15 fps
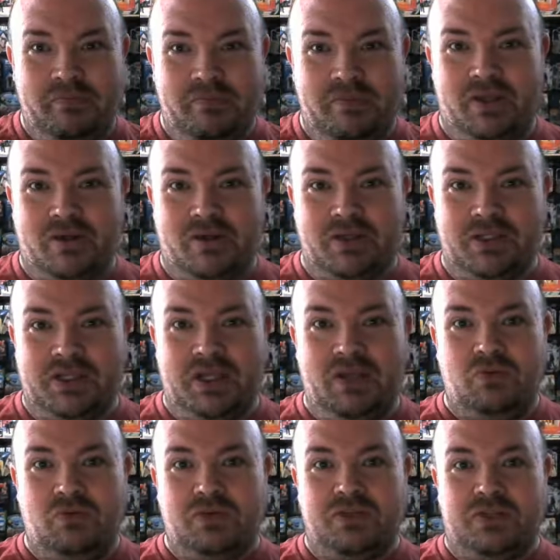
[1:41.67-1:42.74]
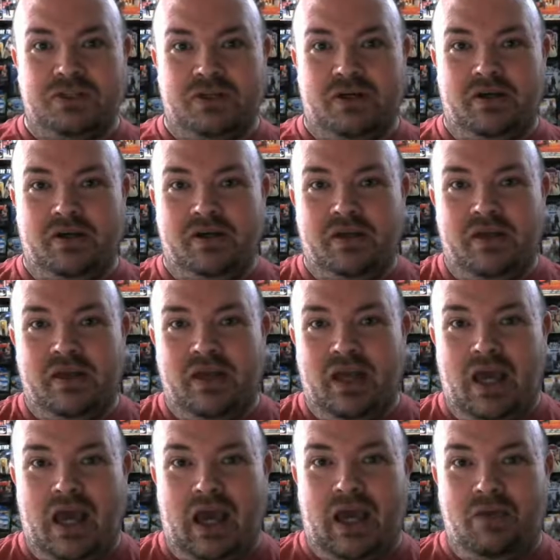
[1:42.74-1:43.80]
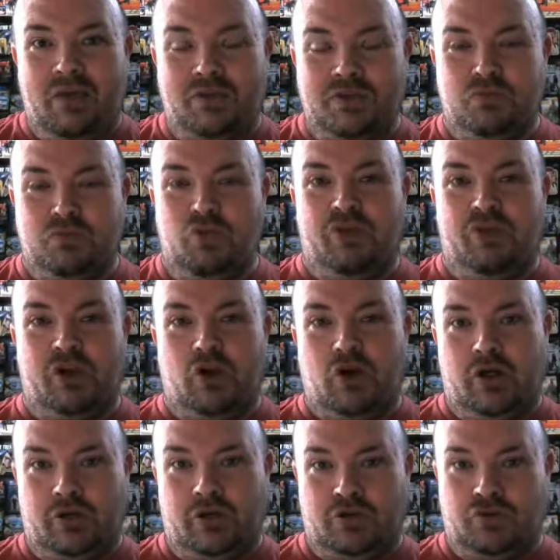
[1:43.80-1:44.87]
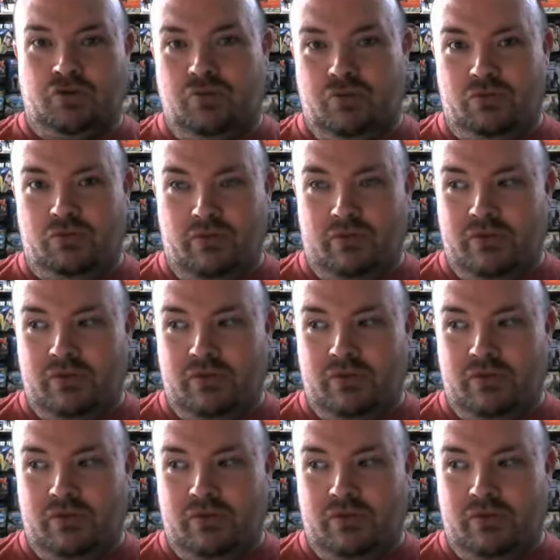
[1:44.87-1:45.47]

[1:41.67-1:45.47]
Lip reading: because he was, I was moving on to